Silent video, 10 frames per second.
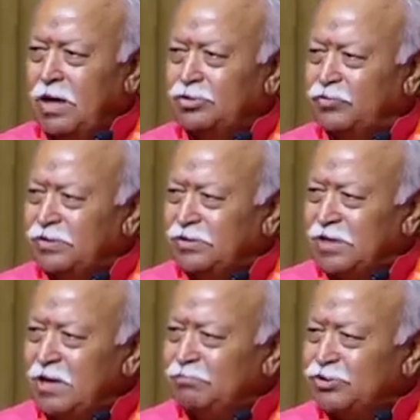march with
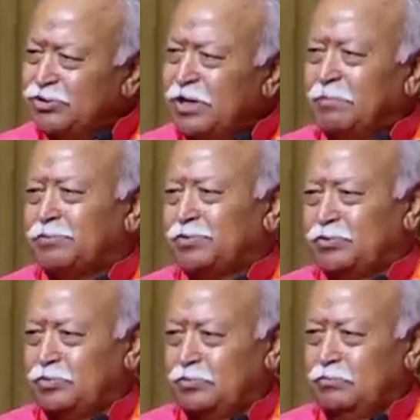the same
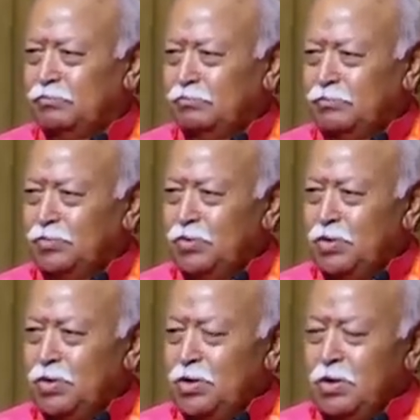steps,
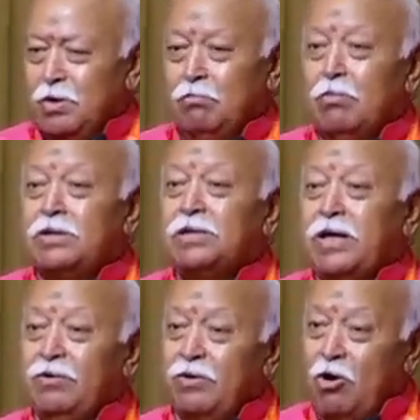
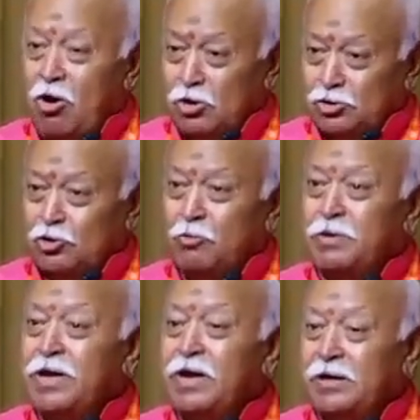but there will
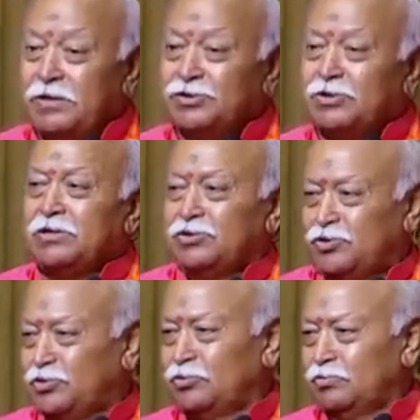also be a
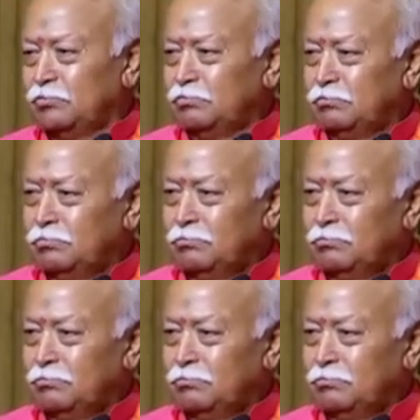distance.